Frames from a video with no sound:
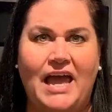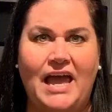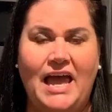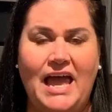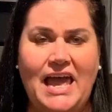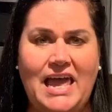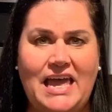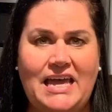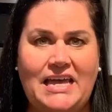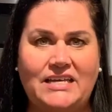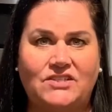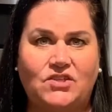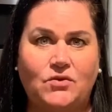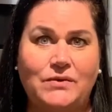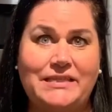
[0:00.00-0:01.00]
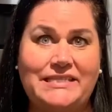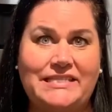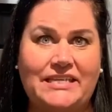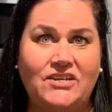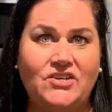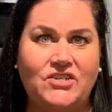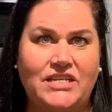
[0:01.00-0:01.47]
Hey, so it's
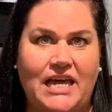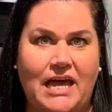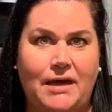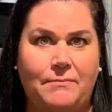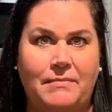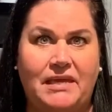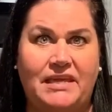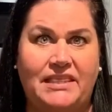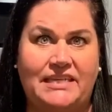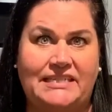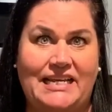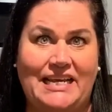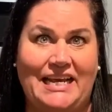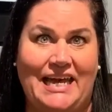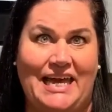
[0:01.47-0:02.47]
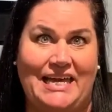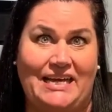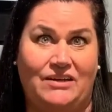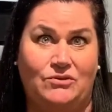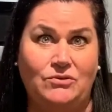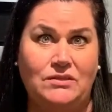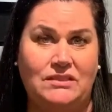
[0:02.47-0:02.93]
dinner time in the Taylor
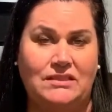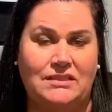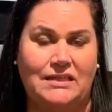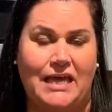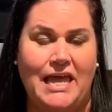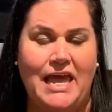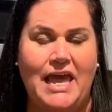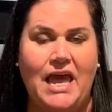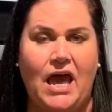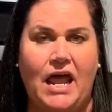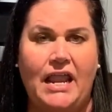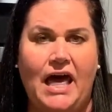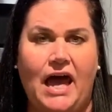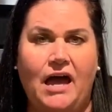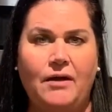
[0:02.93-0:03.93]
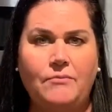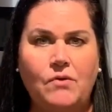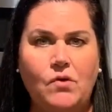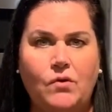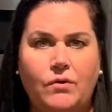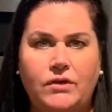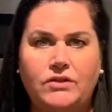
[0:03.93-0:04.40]
house, and I'm
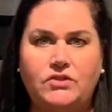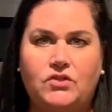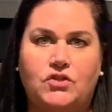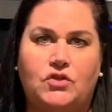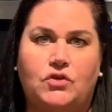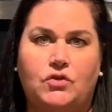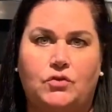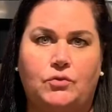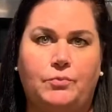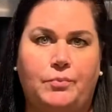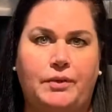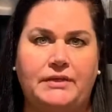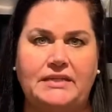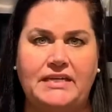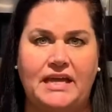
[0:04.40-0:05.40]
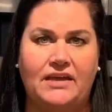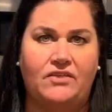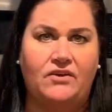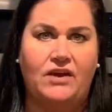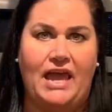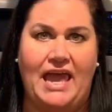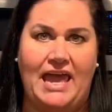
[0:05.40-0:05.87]
going to put together
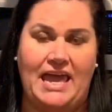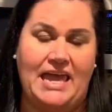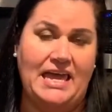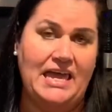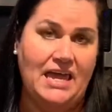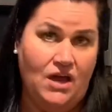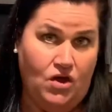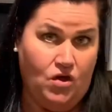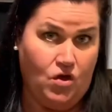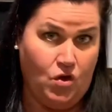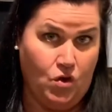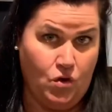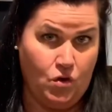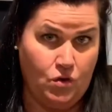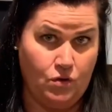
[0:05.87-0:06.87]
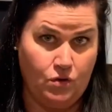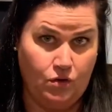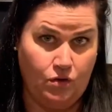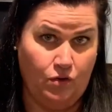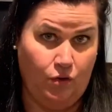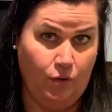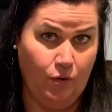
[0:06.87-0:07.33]
a
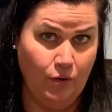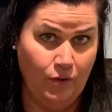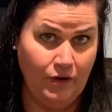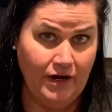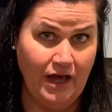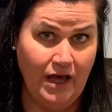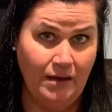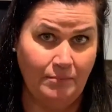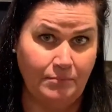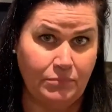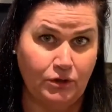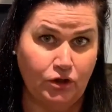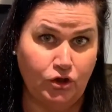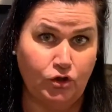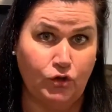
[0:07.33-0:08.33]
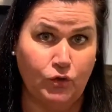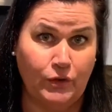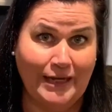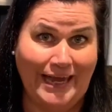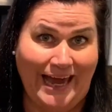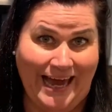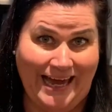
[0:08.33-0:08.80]
Cordon Bleu
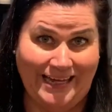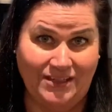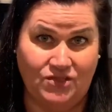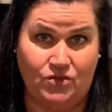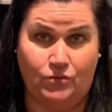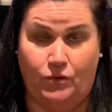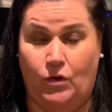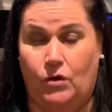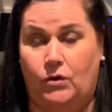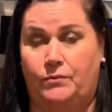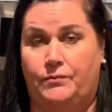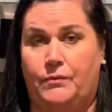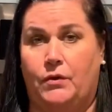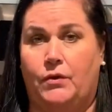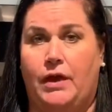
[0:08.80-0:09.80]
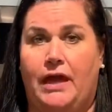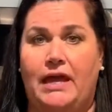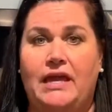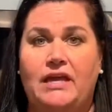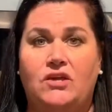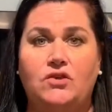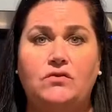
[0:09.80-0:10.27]
Casserole,
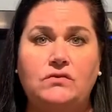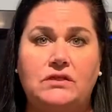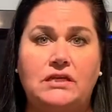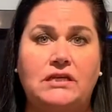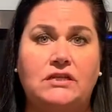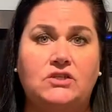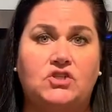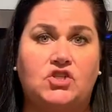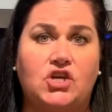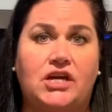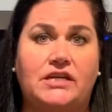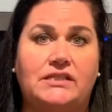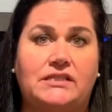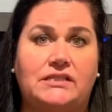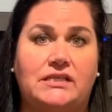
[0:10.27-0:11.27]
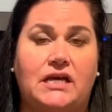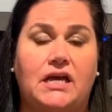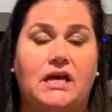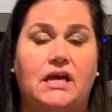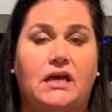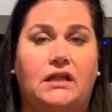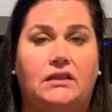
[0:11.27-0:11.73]
okay? Using just
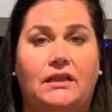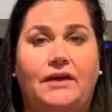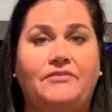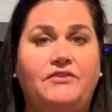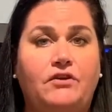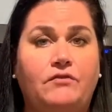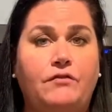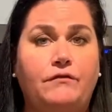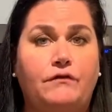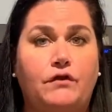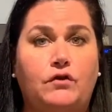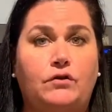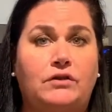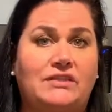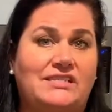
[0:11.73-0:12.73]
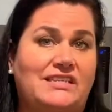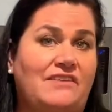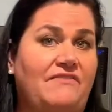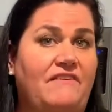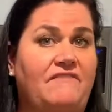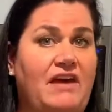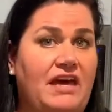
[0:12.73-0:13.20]
leftover food and stuff
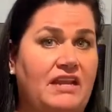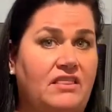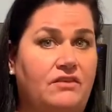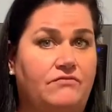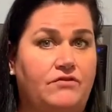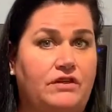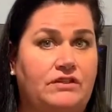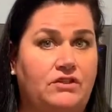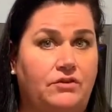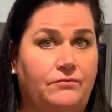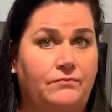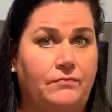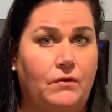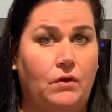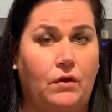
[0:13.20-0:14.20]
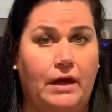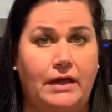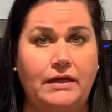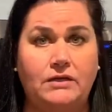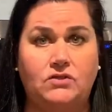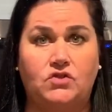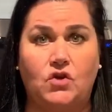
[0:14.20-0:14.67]
I've had in the freezer,
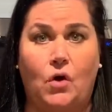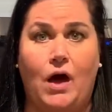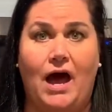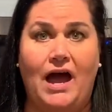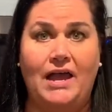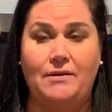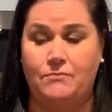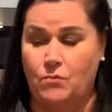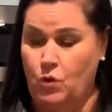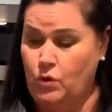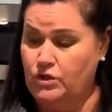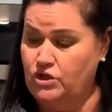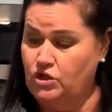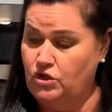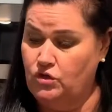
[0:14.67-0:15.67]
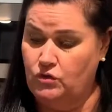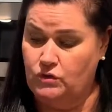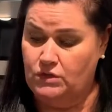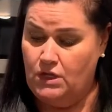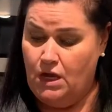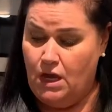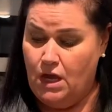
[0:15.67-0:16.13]
okay? So I am going to
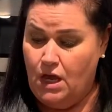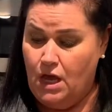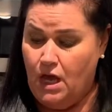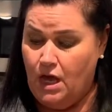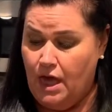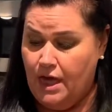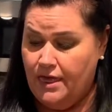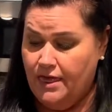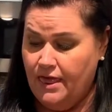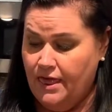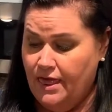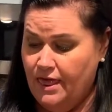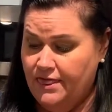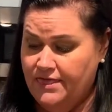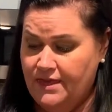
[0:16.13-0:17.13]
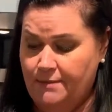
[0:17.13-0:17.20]
use the